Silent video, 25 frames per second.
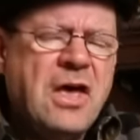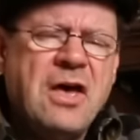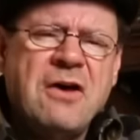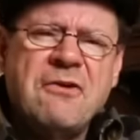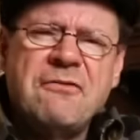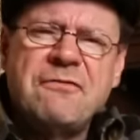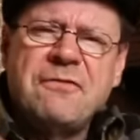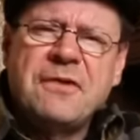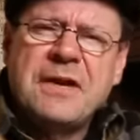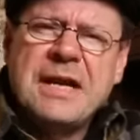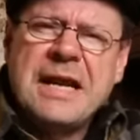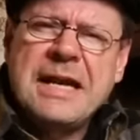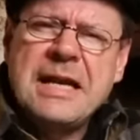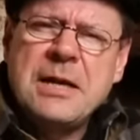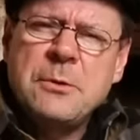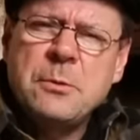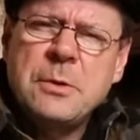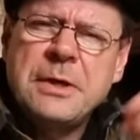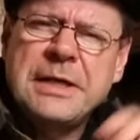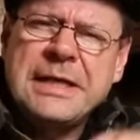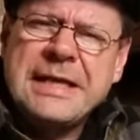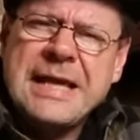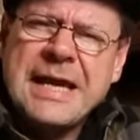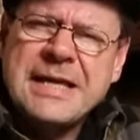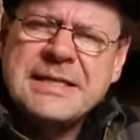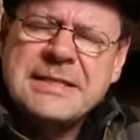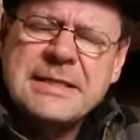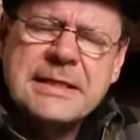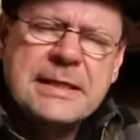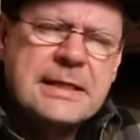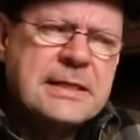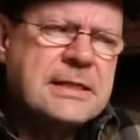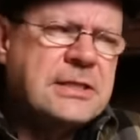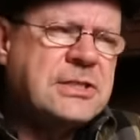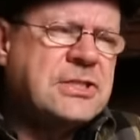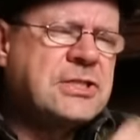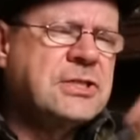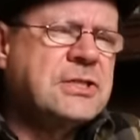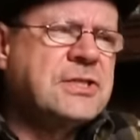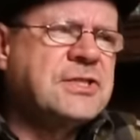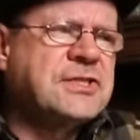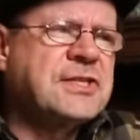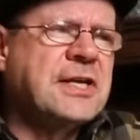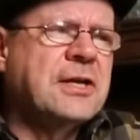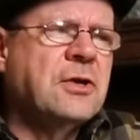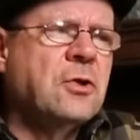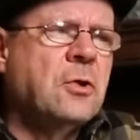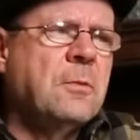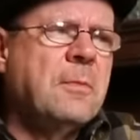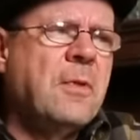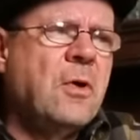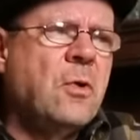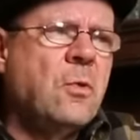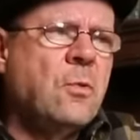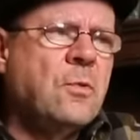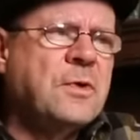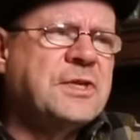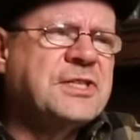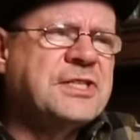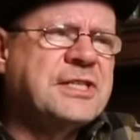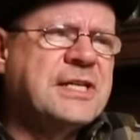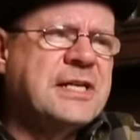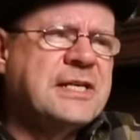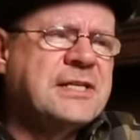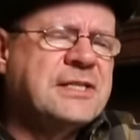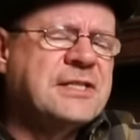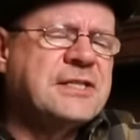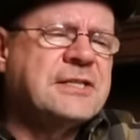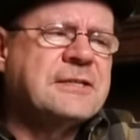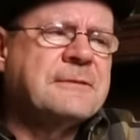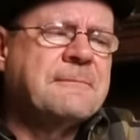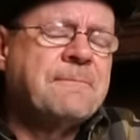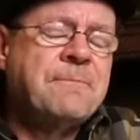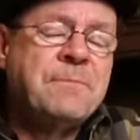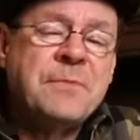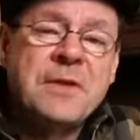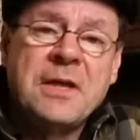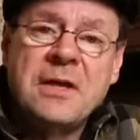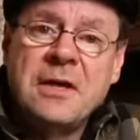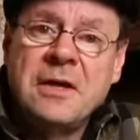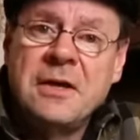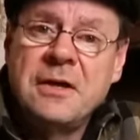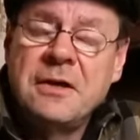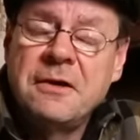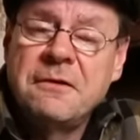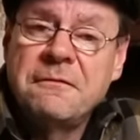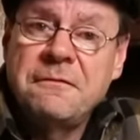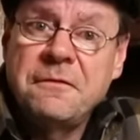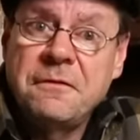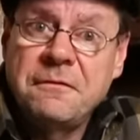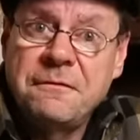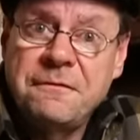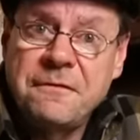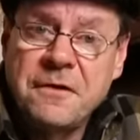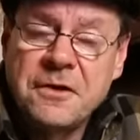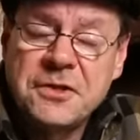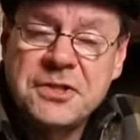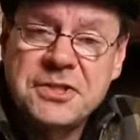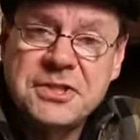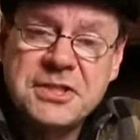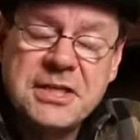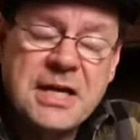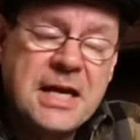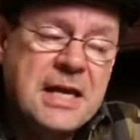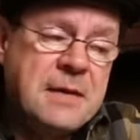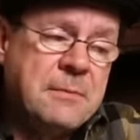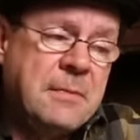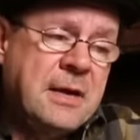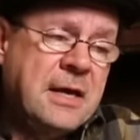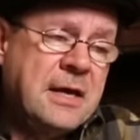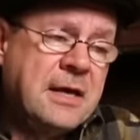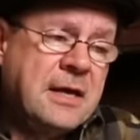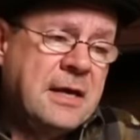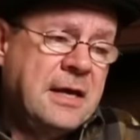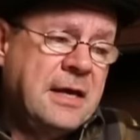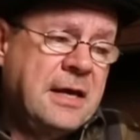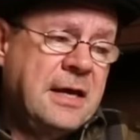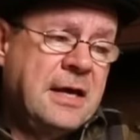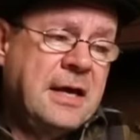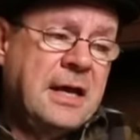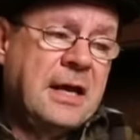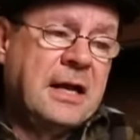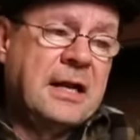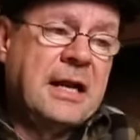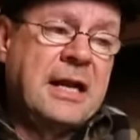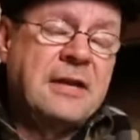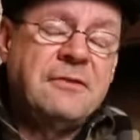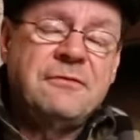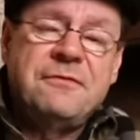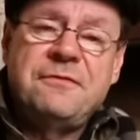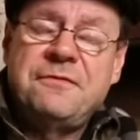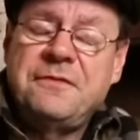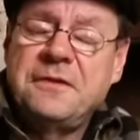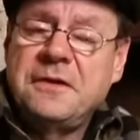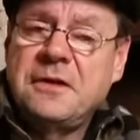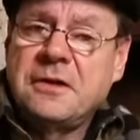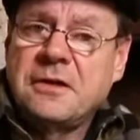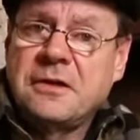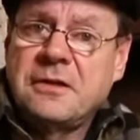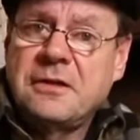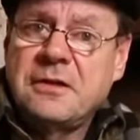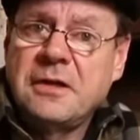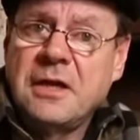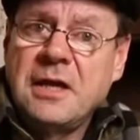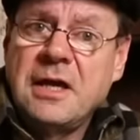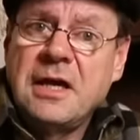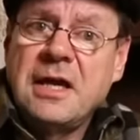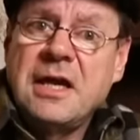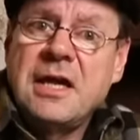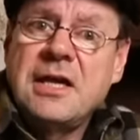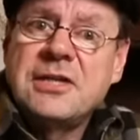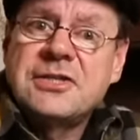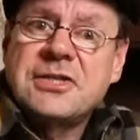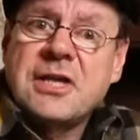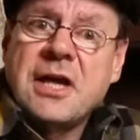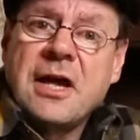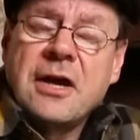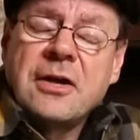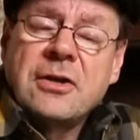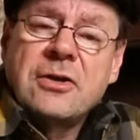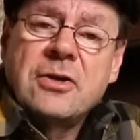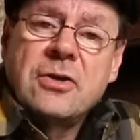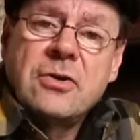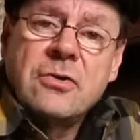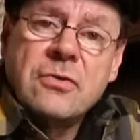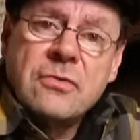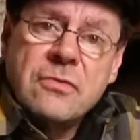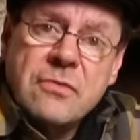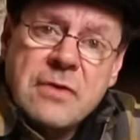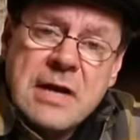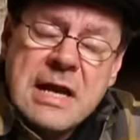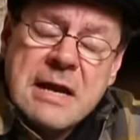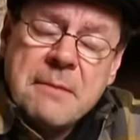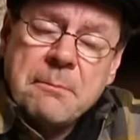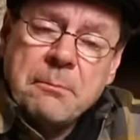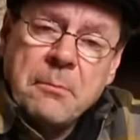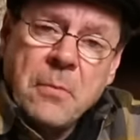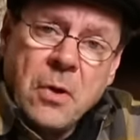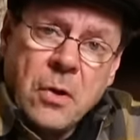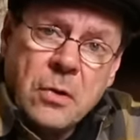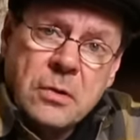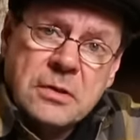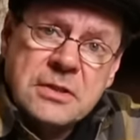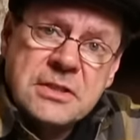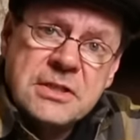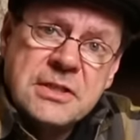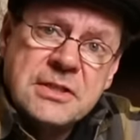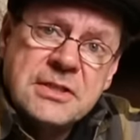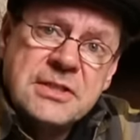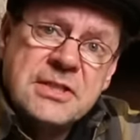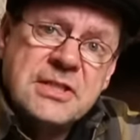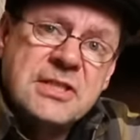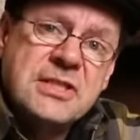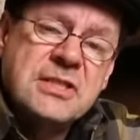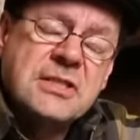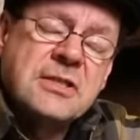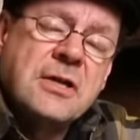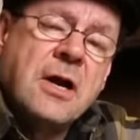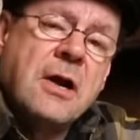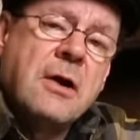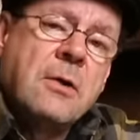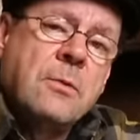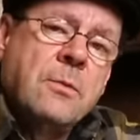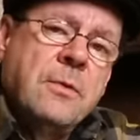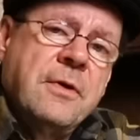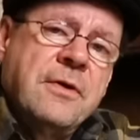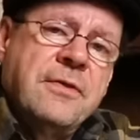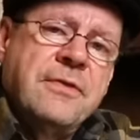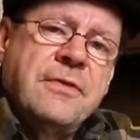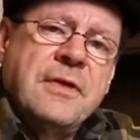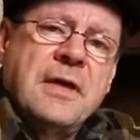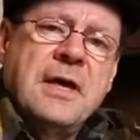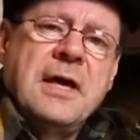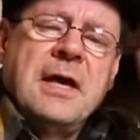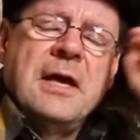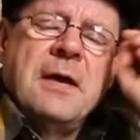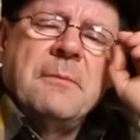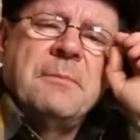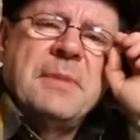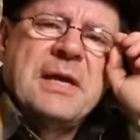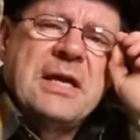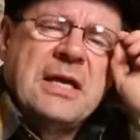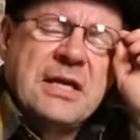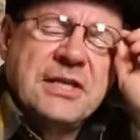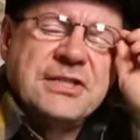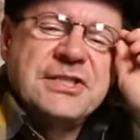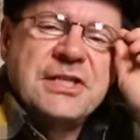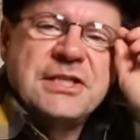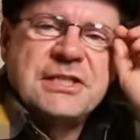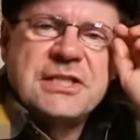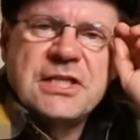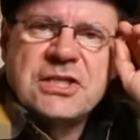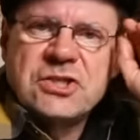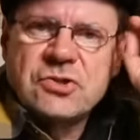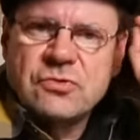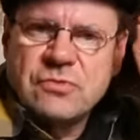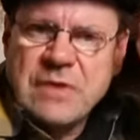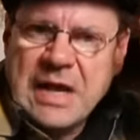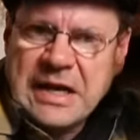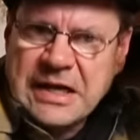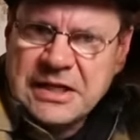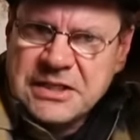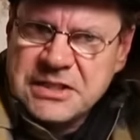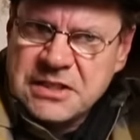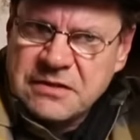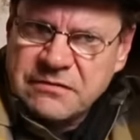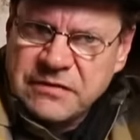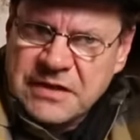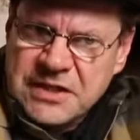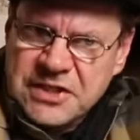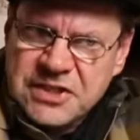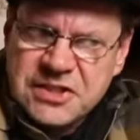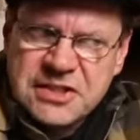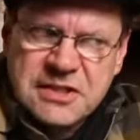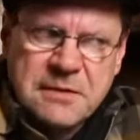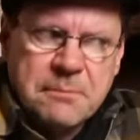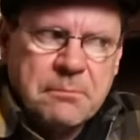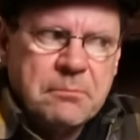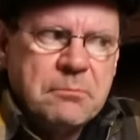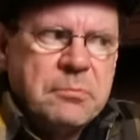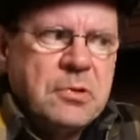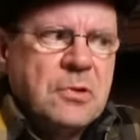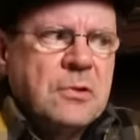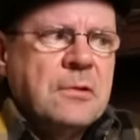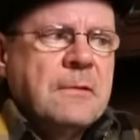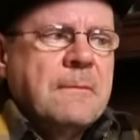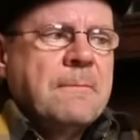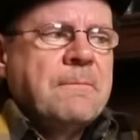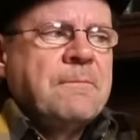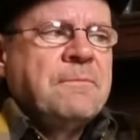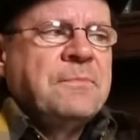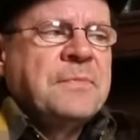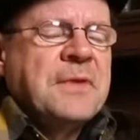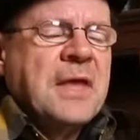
For anyone getting into single malt whiskies for the first time, Glenfiddich is a great malt to start with because it is relatively simple,